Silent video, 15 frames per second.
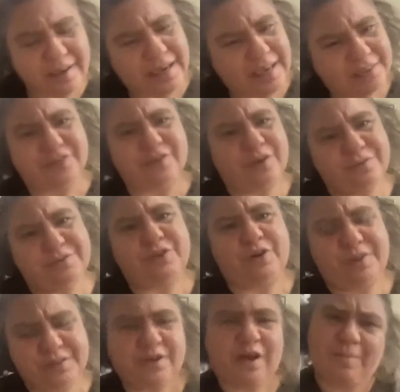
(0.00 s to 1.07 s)
And Song of
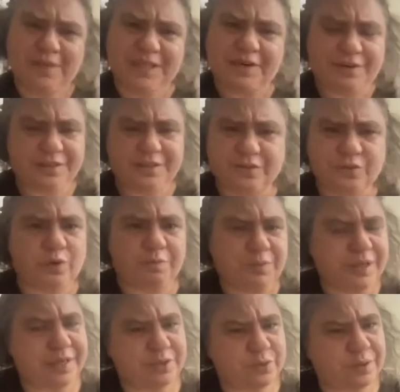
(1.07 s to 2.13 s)
Songs commentaries is one
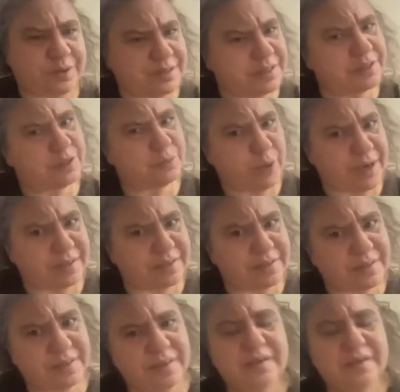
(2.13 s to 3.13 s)
place where it's expressed.